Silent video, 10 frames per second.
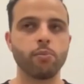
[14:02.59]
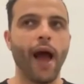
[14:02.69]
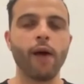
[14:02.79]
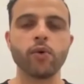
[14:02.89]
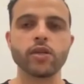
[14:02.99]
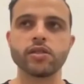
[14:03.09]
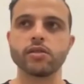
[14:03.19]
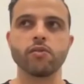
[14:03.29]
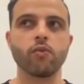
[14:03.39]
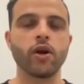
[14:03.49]
I
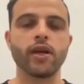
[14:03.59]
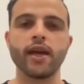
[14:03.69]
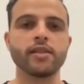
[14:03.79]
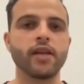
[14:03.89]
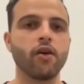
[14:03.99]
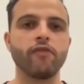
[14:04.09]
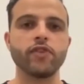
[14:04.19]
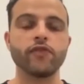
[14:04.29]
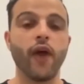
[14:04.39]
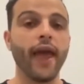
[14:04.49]
was working in a dental
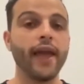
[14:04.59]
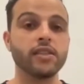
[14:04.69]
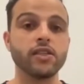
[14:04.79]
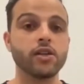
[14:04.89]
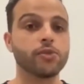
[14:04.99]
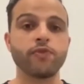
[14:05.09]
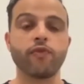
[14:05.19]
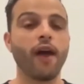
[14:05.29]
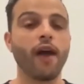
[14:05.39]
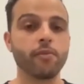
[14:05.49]
office for 8 years
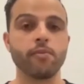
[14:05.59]
before I